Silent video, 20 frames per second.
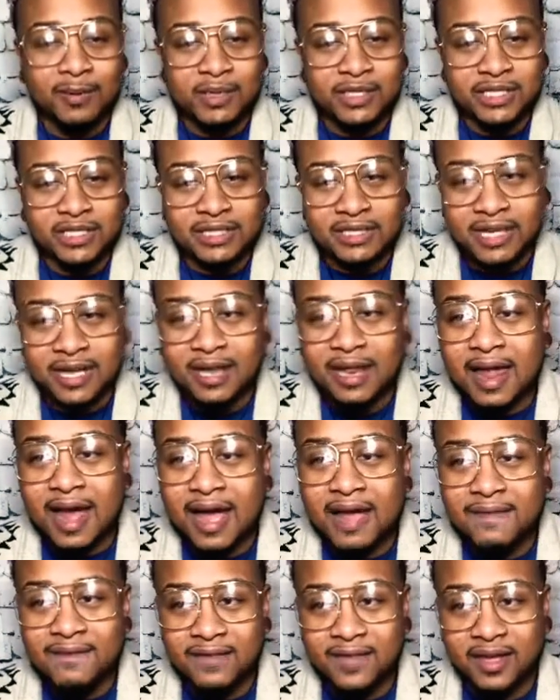which is
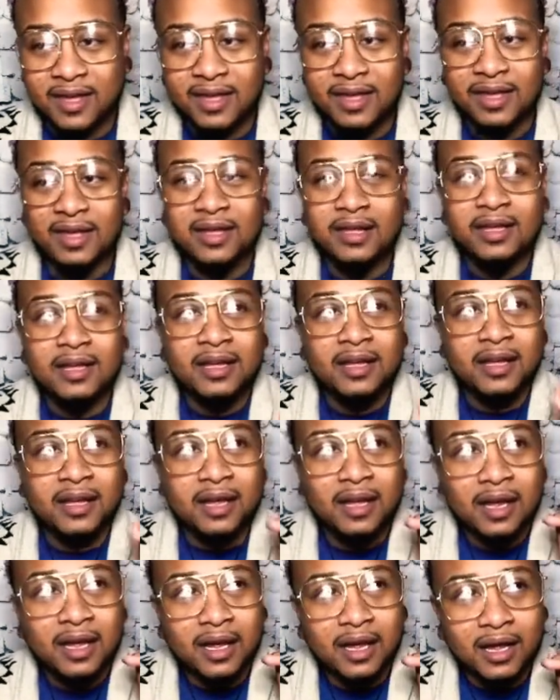LIV,
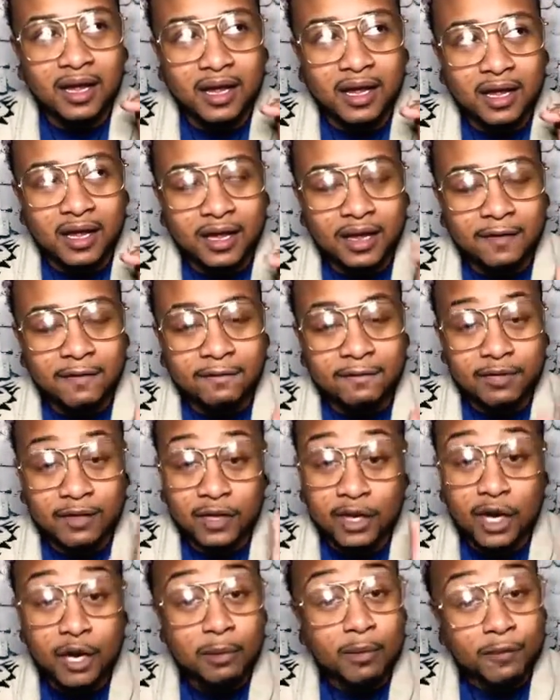the
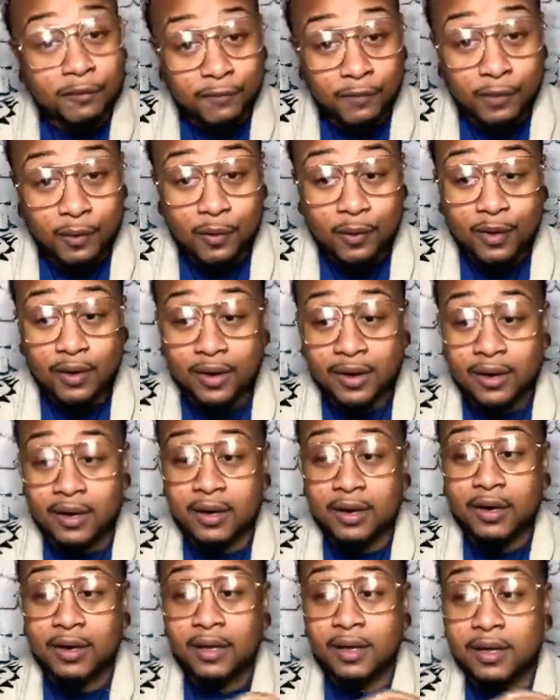number
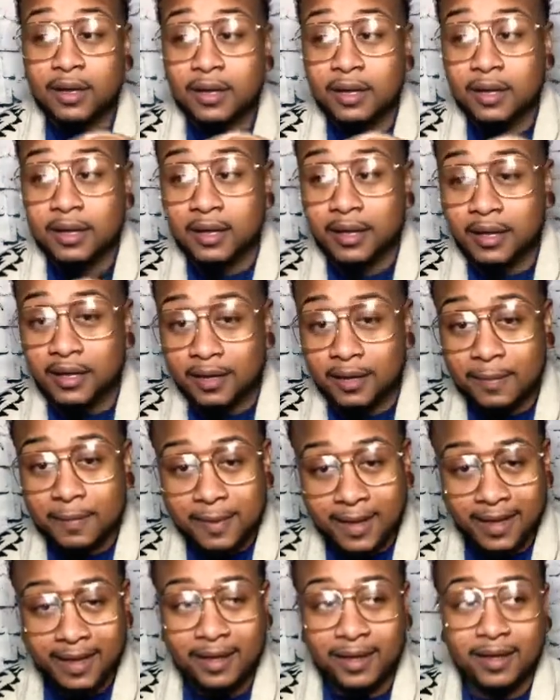4,
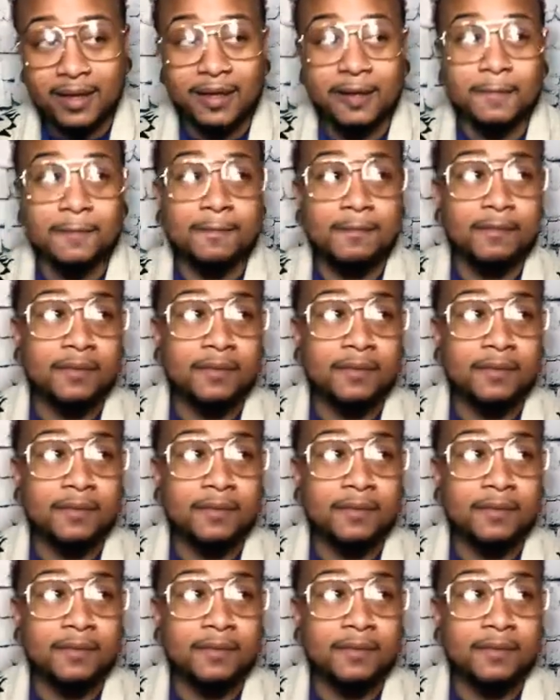ME88.